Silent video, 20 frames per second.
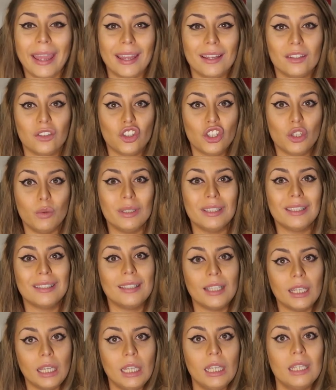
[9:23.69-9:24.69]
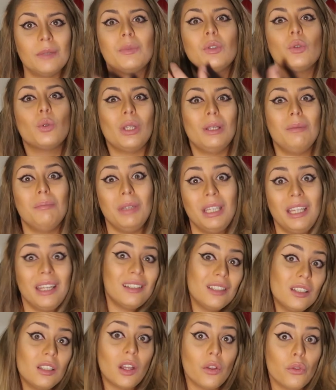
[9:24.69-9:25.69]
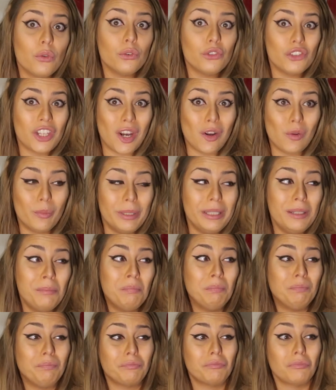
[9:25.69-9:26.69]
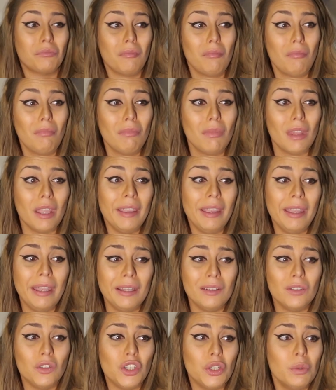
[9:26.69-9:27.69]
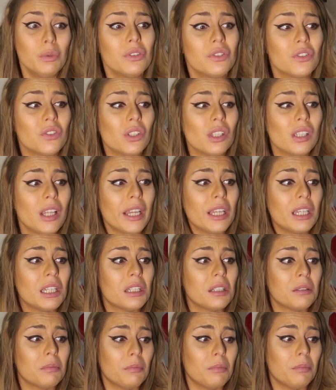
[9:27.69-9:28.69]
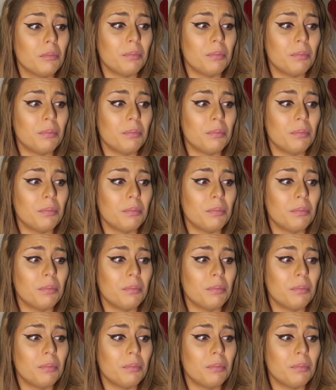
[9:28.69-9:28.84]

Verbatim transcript: and she was sitting in between me and another gentleman, and she was like